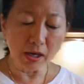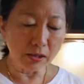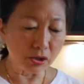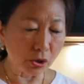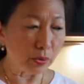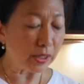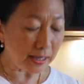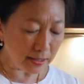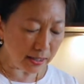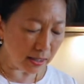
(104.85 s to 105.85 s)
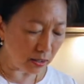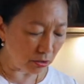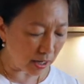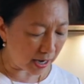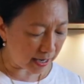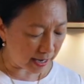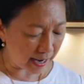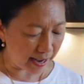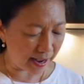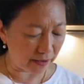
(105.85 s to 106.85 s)
So in here I
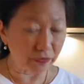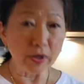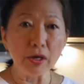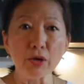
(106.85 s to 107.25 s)
have